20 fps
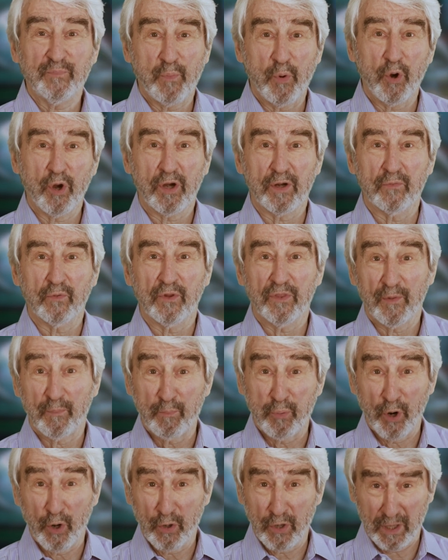is born with a
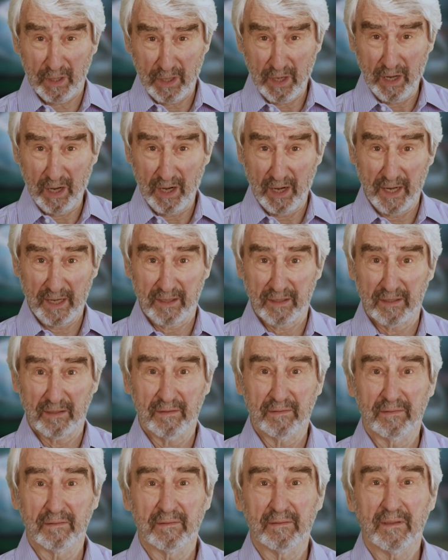broken heart.
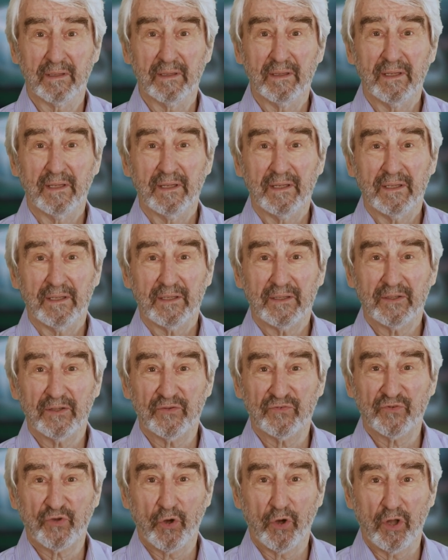It
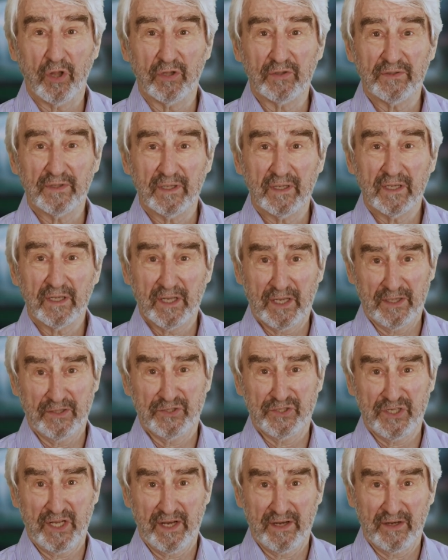is called a
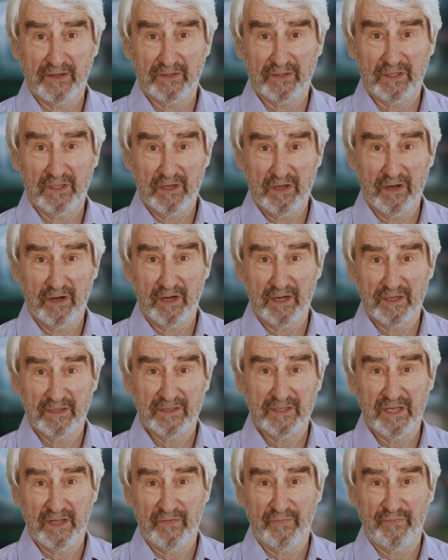congenital heart